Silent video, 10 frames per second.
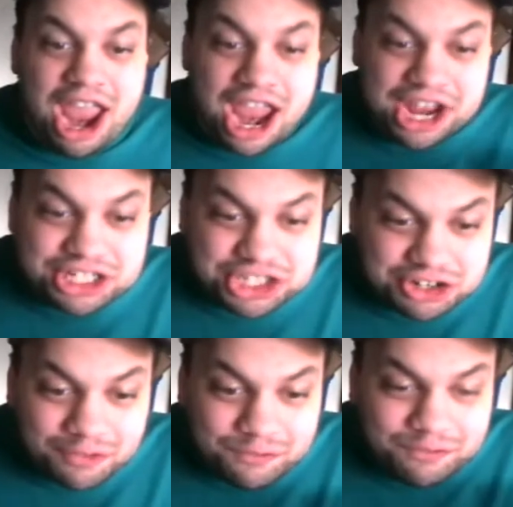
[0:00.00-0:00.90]

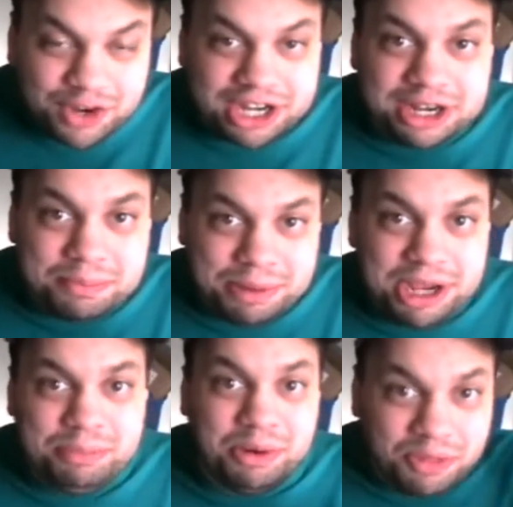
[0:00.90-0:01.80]
ancient fucking
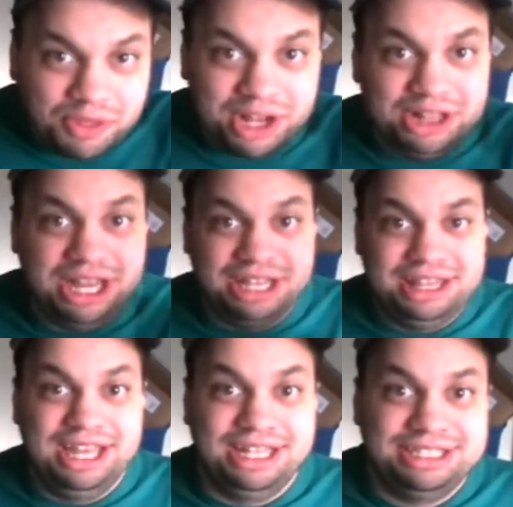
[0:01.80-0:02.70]
people think like
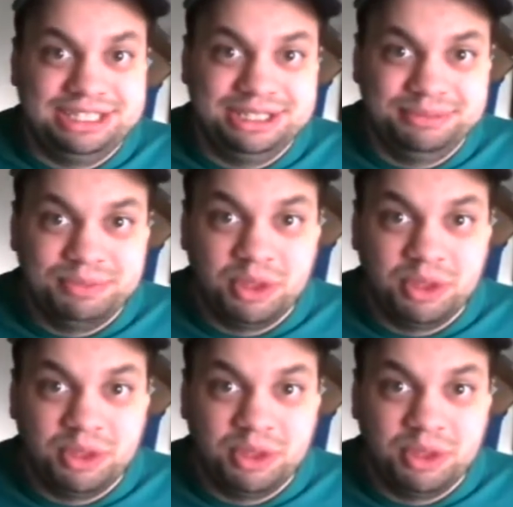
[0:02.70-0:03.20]
this.